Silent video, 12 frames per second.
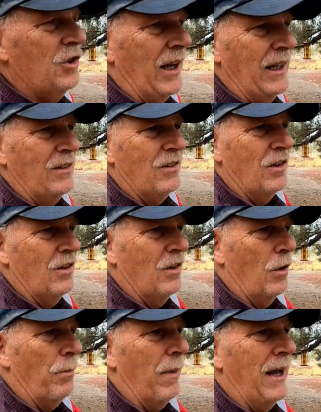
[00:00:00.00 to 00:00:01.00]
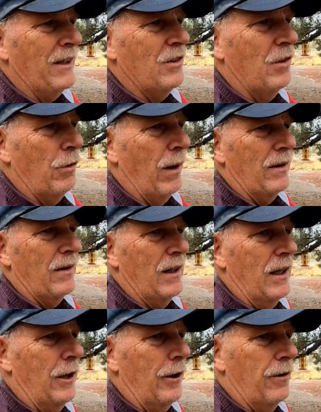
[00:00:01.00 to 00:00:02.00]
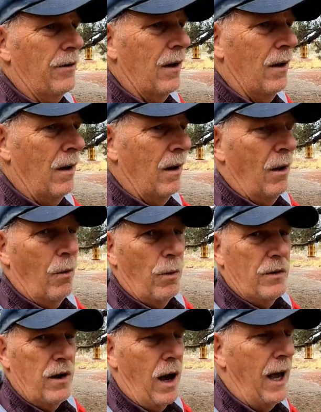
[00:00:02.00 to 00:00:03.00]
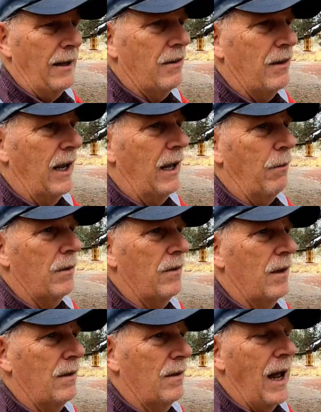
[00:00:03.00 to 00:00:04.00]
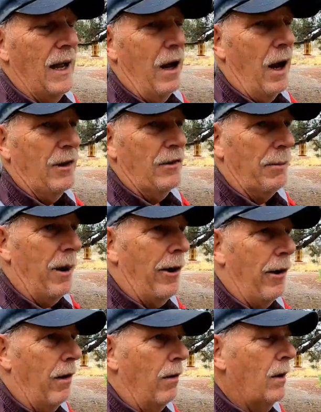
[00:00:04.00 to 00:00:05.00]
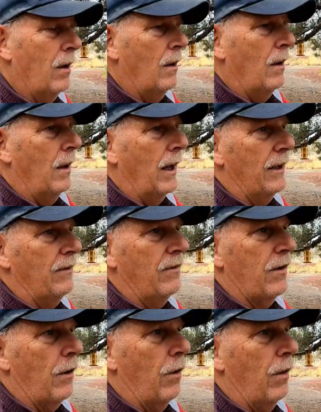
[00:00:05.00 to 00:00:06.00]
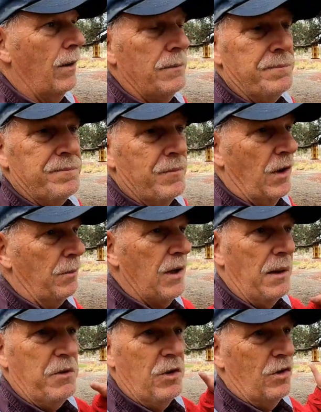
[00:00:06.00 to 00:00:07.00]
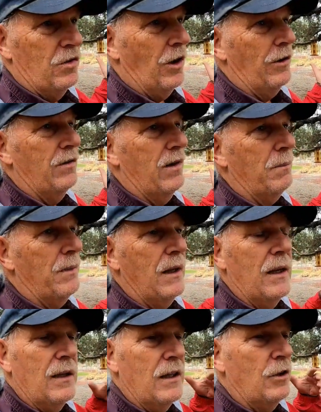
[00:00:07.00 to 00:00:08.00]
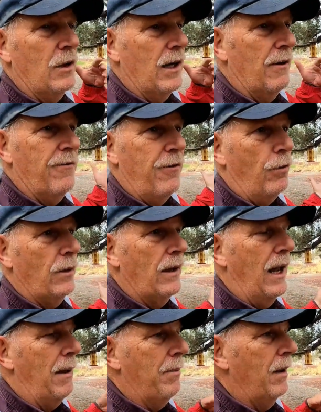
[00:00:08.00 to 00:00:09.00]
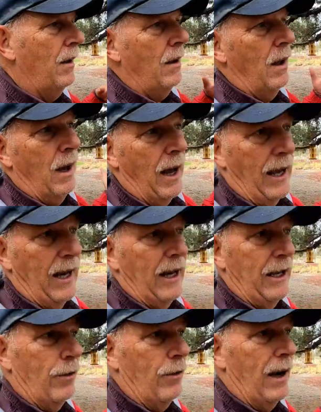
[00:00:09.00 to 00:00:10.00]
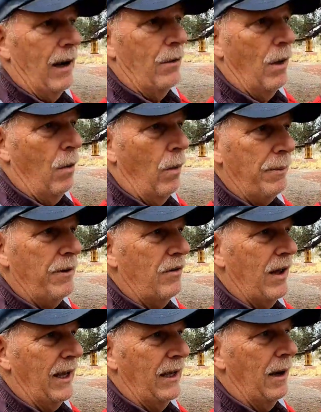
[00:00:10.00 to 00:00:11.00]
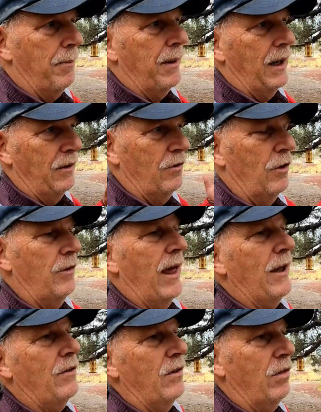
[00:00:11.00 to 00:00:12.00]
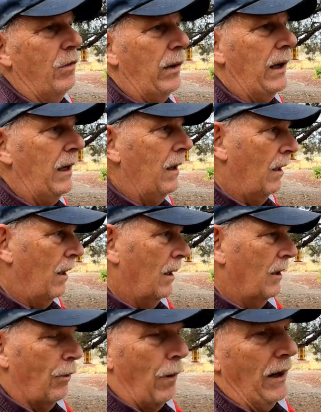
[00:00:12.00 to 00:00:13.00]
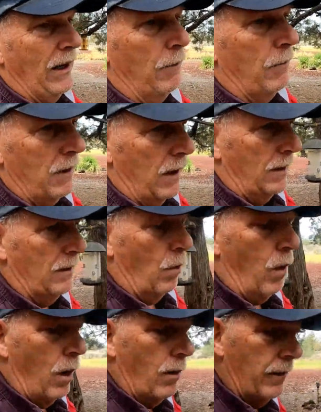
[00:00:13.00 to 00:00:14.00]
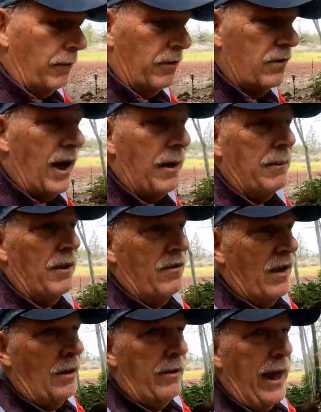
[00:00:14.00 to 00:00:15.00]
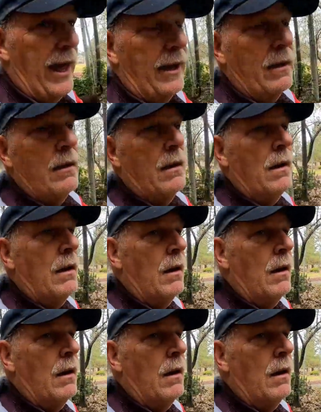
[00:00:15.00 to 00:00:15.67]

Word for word: changes so much throughout the years what's hot today was not hot tomorrow. And so sometimes you start something and then you got to fold it up. I had an internet web design company in 2003. The writing was on the wall. It was time to sell that.